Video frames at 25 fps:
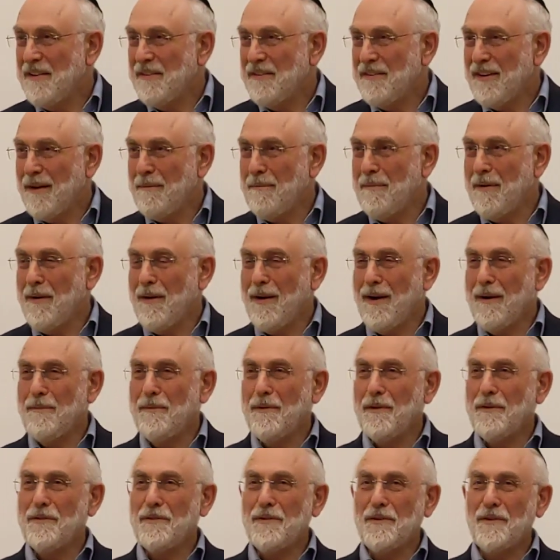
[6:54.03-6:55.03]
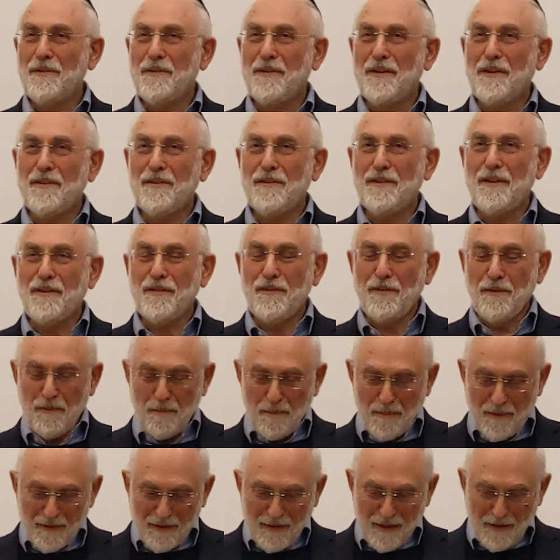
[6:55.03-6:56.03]
Somehow I'm not so successful
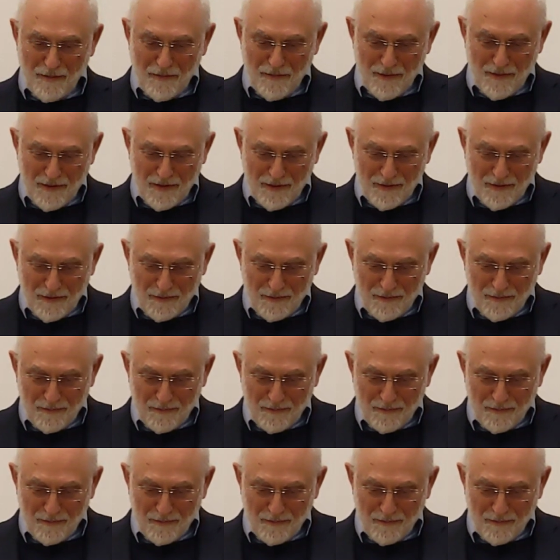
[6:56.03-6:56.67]
with my davening.